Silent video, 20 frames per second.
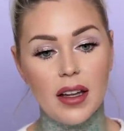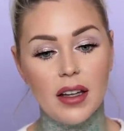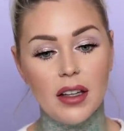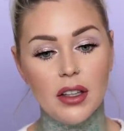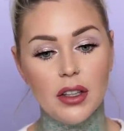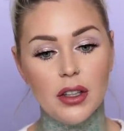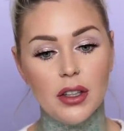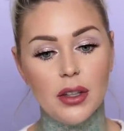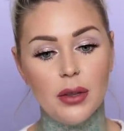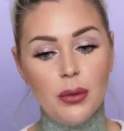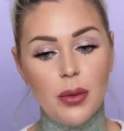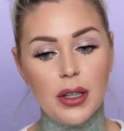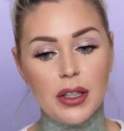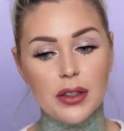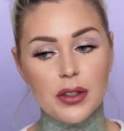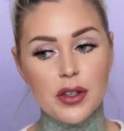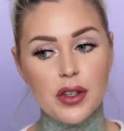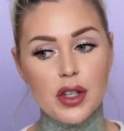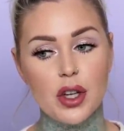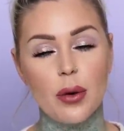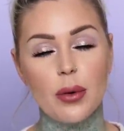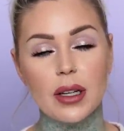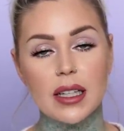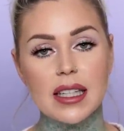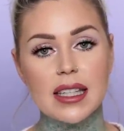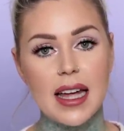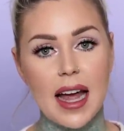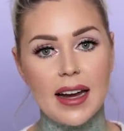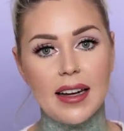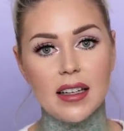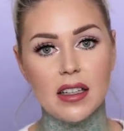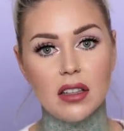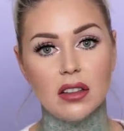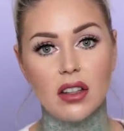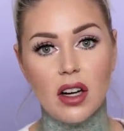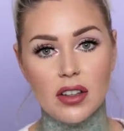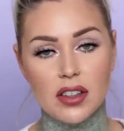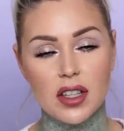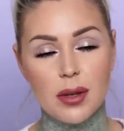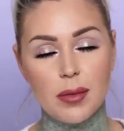When you're so excited to
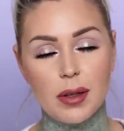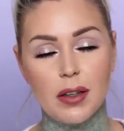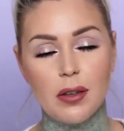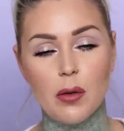launch something,